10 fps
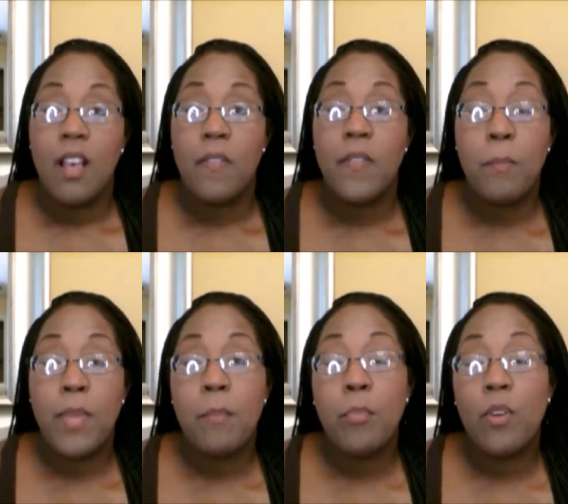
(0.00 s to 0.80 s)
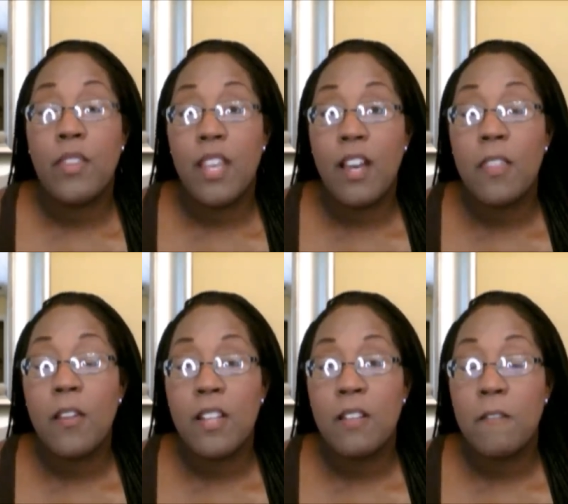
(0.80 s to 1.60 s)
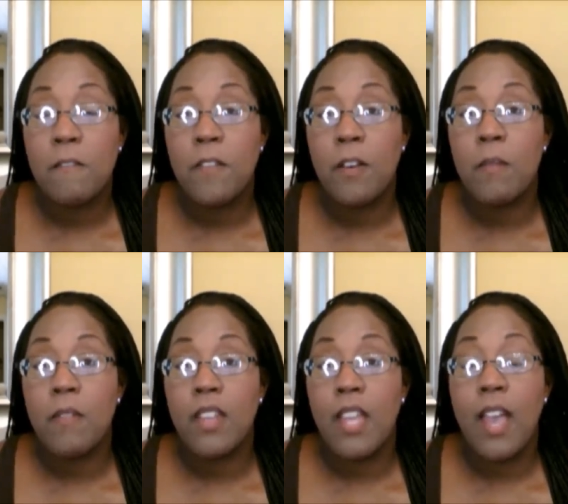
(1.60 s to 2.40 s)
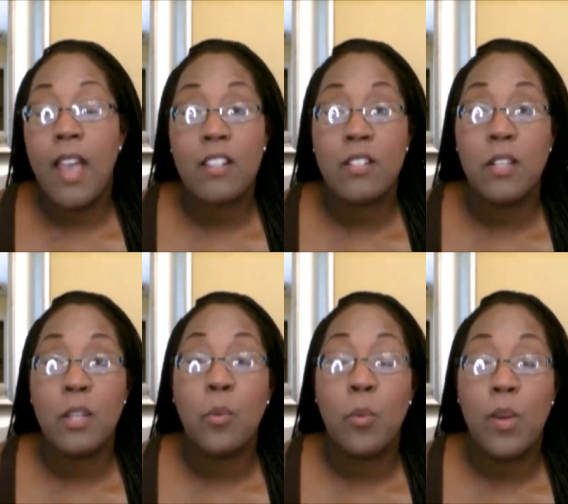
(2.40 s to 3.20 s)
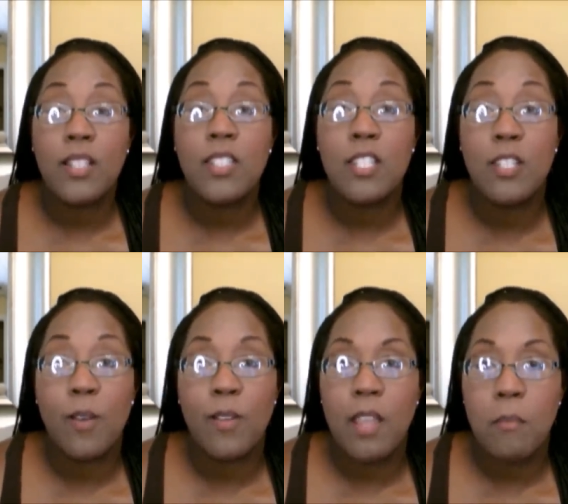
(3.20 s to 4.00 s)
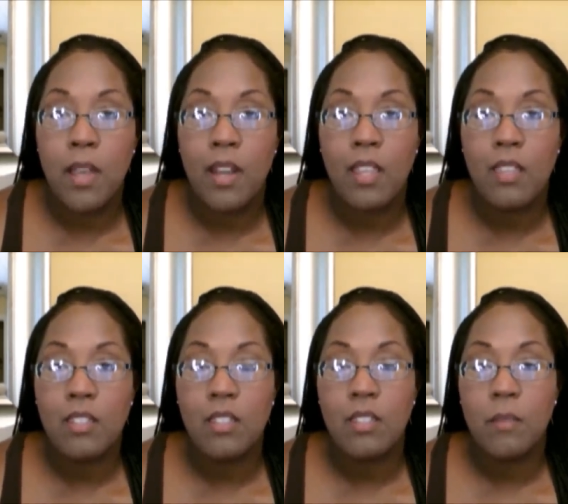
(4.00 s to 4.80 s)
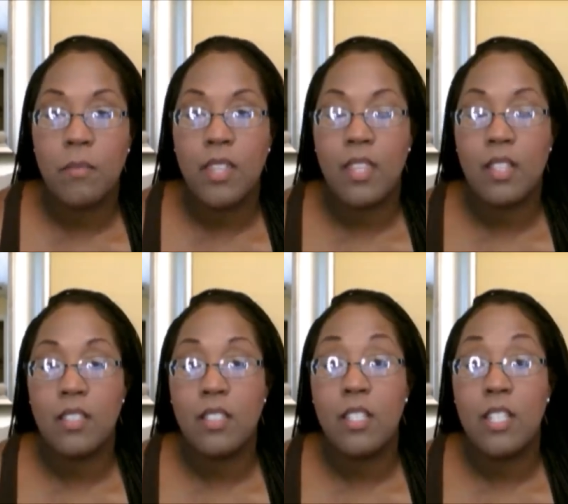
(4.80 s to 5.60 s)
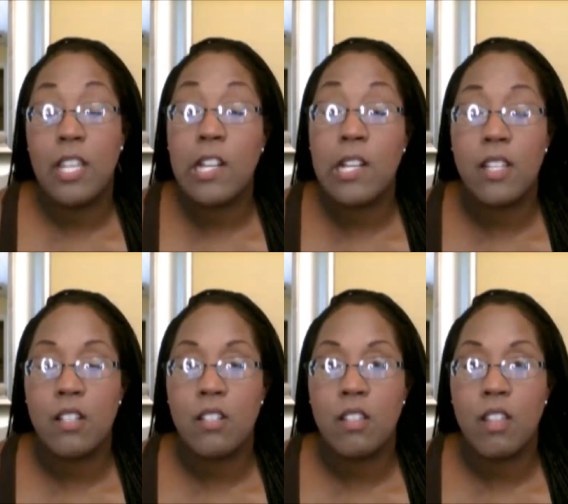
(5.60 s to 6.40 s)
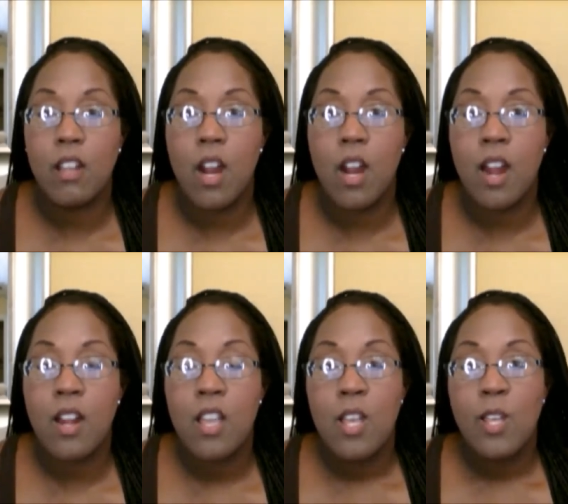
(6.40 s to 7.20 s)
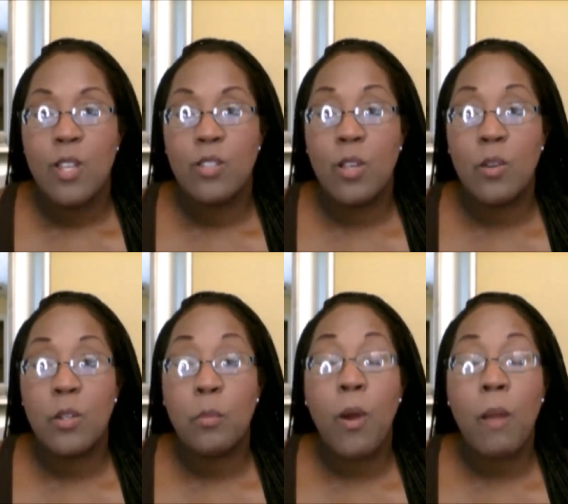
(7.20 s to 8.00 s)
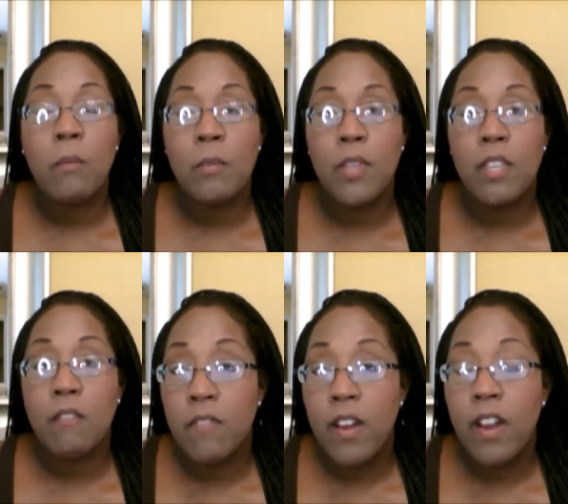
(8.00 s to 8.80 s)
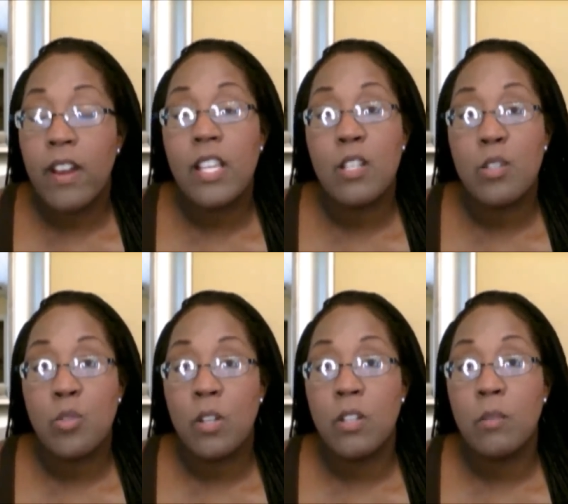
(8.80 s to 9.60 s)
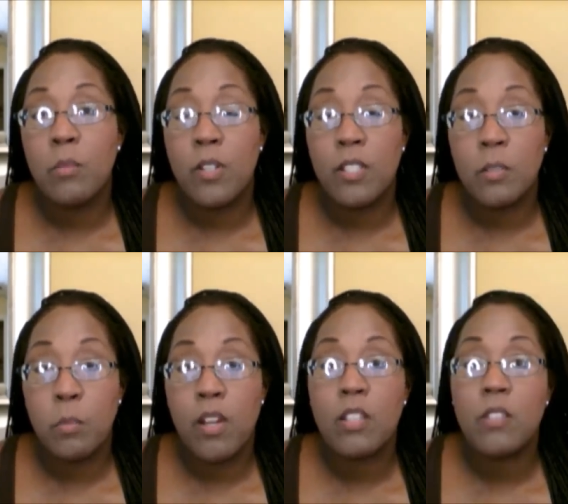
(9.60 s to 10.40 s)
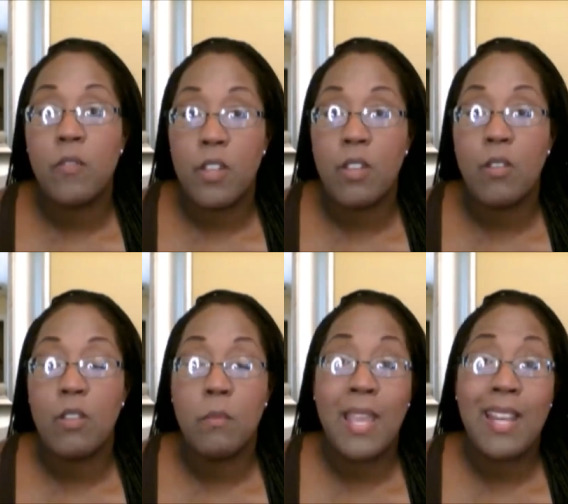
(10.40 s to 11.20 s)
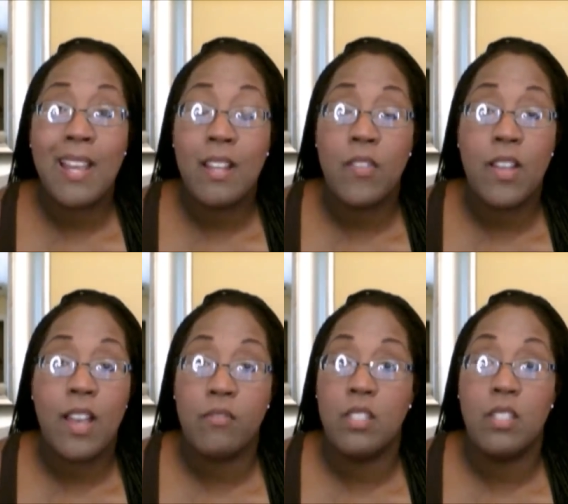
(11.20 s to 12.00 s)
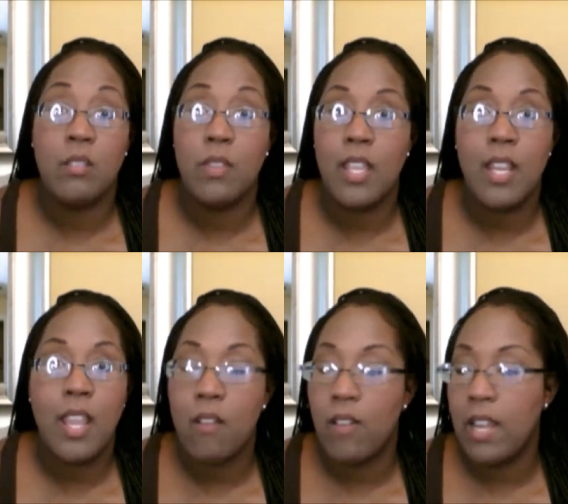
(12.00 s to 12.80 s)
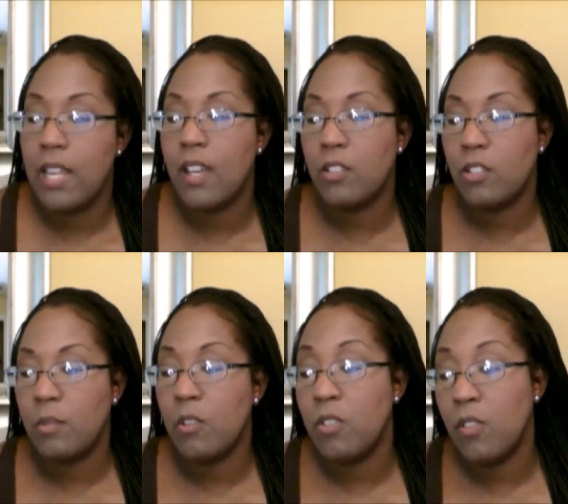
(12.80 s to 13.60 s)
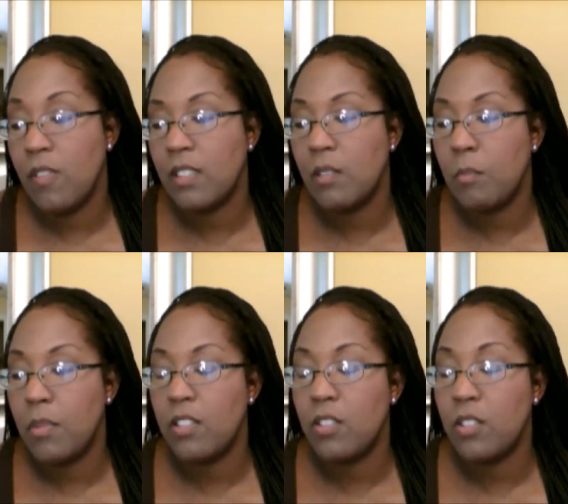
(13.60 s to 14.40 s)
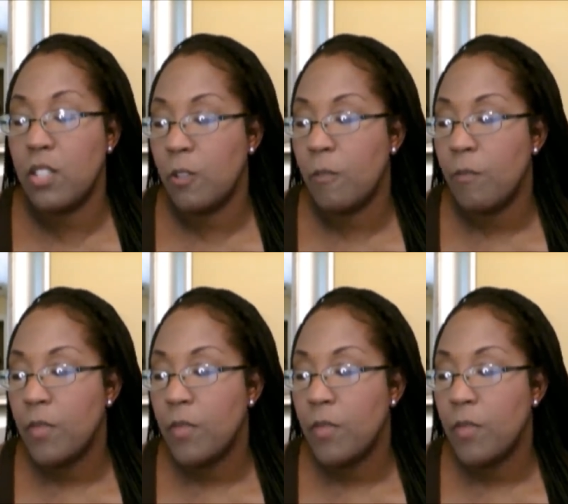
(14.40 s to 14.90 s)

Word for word: the people on the other end of the phone that actually want to donate money, this is something that's near and dear to their heart. So it'll probably be a very enjoyable experience for you, and you may not even have to deal with any irate customers. So that's a plus, too.